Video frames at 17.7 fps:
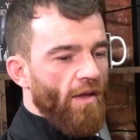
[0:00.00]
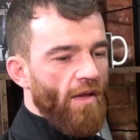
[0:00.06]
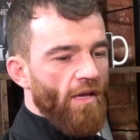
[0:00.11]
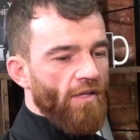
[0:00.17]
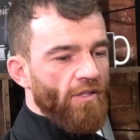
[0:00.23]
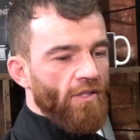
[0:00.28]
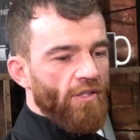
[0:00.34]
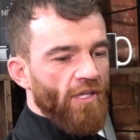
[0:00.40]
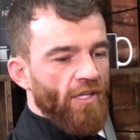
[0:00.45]

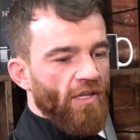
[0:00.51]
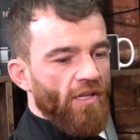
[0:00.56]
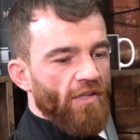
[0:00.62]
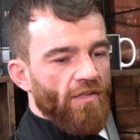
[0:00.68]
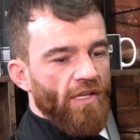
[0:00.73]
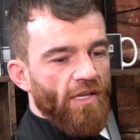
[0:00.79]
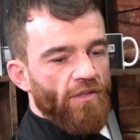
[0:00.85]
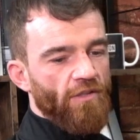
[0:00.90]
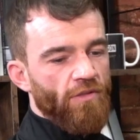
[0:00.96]
as I
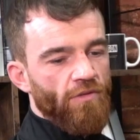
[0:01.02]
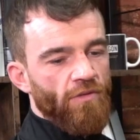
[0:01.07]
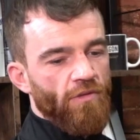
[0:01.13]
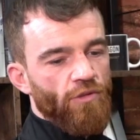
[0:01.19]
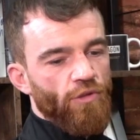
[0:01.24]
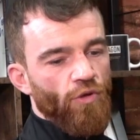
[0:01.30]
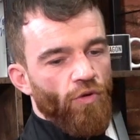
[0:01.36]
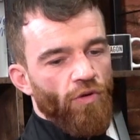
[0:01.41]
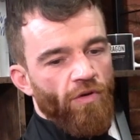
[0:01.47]
said,
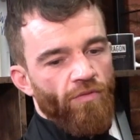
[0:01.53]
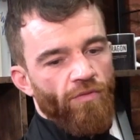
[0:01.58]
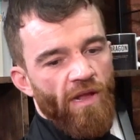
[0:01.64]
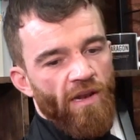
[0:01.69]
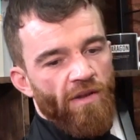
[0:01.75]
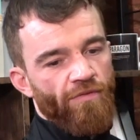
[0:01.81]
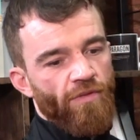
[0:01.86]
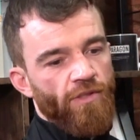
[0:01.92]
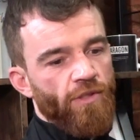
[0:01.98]
it's all
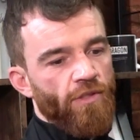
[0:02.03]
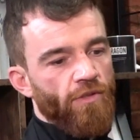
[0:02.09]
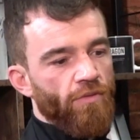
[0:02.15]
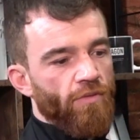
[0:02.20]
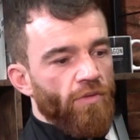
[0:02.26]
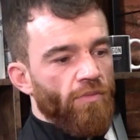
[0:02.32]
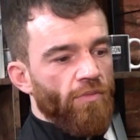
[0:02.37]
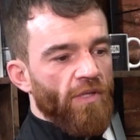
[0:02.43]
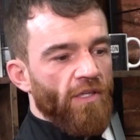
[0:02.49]
irrelevant, you know
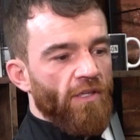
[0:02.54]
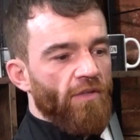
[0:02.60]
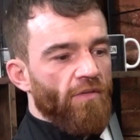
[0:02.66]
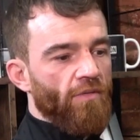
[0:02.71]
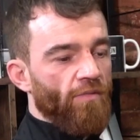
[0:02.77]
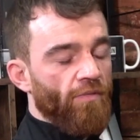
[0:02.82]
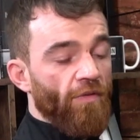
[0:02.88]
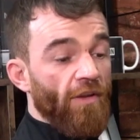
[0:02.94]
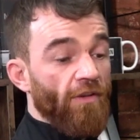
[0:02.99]
what I mean?
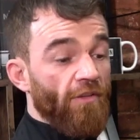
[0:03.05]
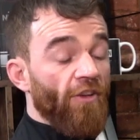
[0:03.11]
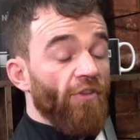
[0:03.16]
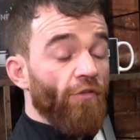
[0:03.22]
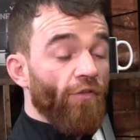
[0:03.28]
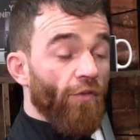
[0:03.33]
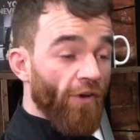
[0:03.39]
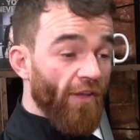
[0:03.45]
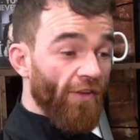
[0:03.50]
The
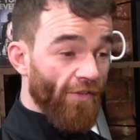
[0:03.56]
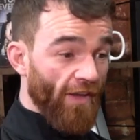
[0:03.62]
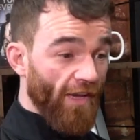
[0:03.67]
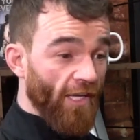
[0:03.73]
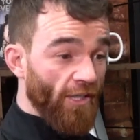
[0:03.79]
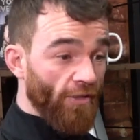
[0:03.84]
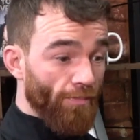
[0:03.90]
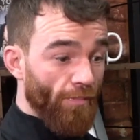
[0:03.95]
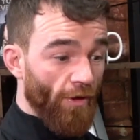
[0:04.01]
funny thing
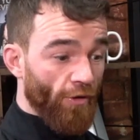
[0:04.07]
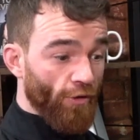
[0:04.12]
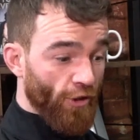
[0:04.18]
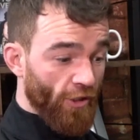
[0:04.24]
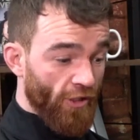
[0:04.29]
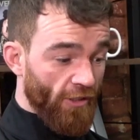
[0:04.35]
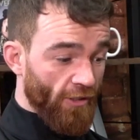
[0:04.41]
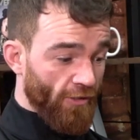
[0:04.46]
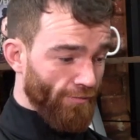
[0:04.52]
is with
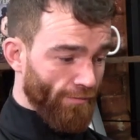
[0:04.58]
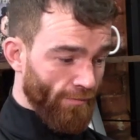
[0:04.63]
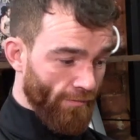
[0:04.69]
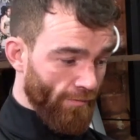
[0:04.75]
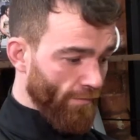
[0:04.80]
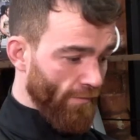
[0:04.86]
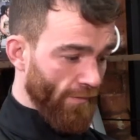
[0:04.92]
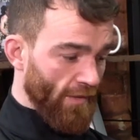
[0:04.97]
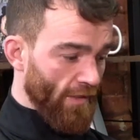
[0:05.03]
boxing is,
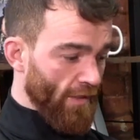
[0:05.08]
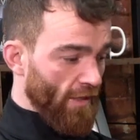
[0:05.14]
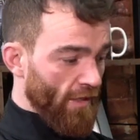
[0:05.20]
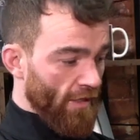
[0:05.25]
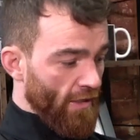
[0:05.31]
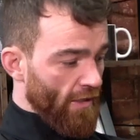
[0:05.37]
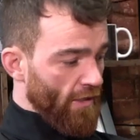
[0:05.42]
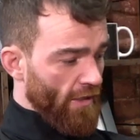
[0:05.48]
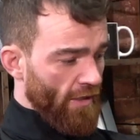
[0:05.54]

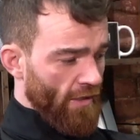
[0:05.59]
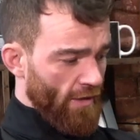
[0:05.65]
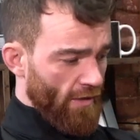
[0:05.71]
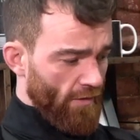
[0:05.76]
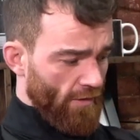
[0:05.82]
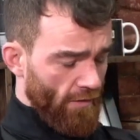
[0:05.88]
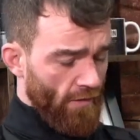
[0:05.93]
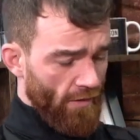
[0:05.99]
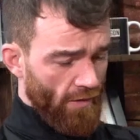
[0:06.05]

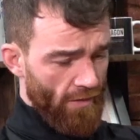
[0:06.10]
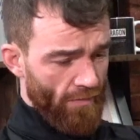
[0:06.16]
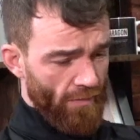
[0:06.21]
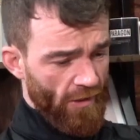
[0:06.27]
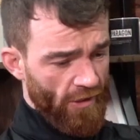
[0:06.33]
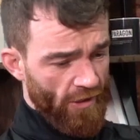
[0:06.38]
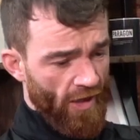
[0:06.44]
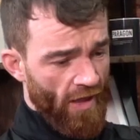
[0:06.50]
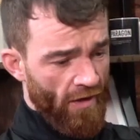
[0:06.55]
you can be
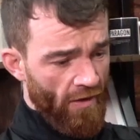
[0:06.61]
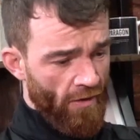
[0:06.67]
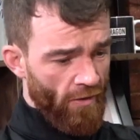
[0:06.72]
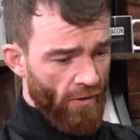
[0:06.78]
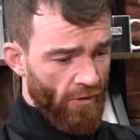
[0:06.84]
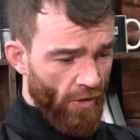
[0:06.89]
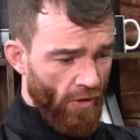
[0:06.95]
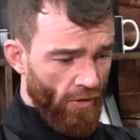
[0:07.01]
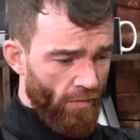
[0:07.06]
signing on
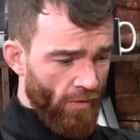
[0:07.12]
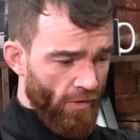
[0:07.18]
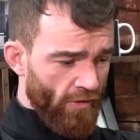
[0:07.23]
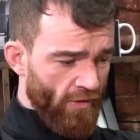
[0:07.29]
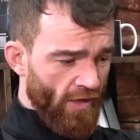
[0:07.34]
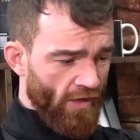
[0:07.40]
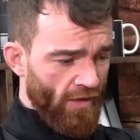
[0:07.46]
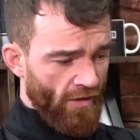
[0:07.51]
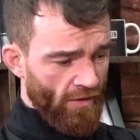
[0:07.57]
a doll one
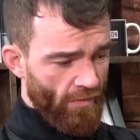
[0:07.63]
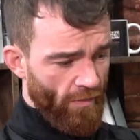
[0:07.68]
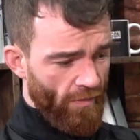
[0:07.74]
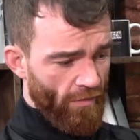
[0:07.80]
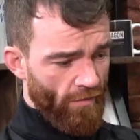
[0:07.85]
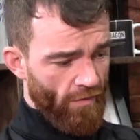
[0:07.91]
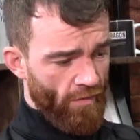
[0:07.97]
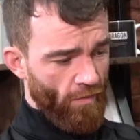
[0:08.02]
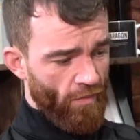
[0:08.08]
day and you'll be
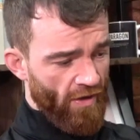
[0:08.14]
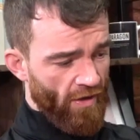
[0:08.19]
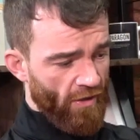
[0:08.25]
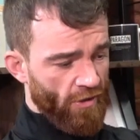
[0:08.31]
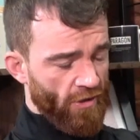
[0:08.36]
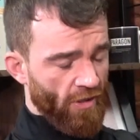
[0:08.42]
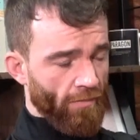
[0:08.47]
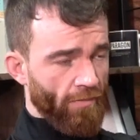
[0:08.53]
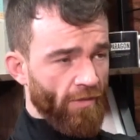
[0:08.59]
fucking world
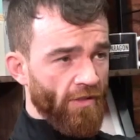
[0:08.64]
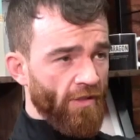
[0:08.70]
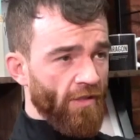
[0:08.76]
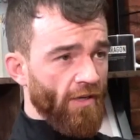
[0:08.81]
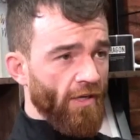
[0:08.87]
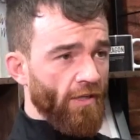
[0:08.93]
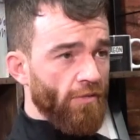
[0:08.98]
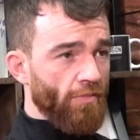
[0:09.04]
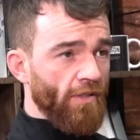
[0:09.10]
champion the
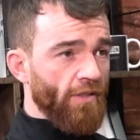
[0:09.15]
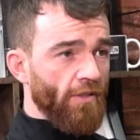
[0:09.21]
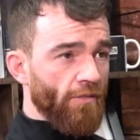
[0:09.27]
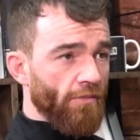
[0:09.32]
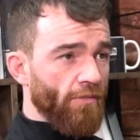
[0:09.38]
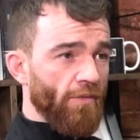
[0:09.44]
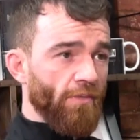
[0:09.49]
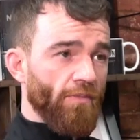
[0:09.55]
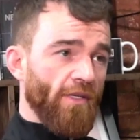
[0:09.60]
next, mate, you
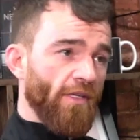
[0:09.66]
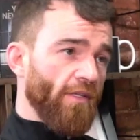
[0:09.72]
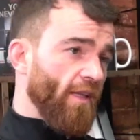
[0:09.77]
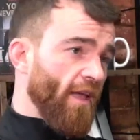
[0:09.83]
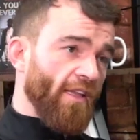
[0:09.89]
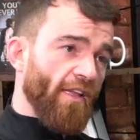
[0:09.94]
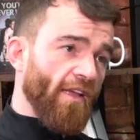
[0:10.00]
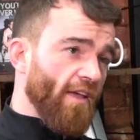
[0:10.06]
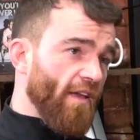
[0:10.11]
know what I mean?
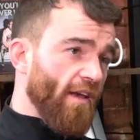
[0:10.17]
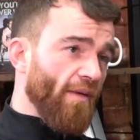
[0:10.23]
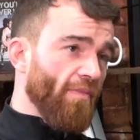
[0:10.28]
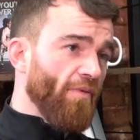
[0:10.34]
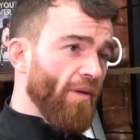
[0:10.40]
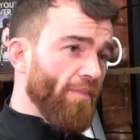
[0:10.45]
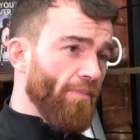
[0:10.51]
Anything can happen.